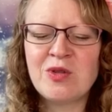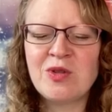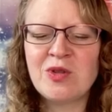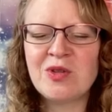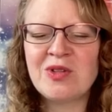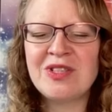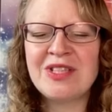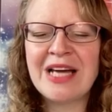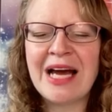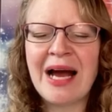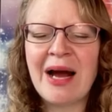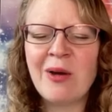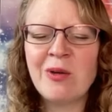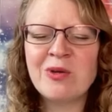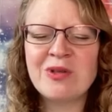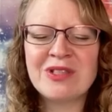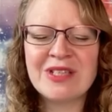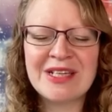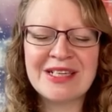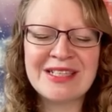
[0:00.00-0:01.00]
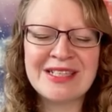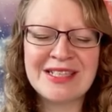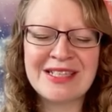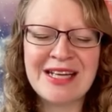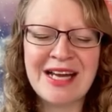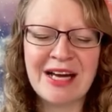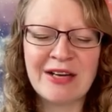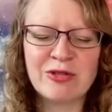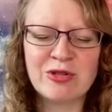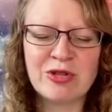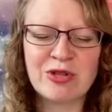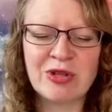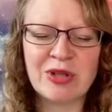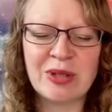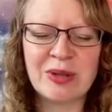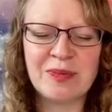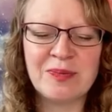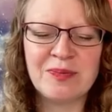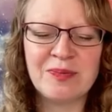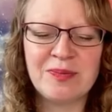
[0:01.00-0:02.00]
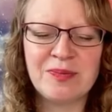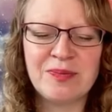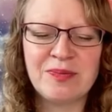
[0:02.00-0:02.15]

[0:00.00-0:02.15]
To doubt is natural.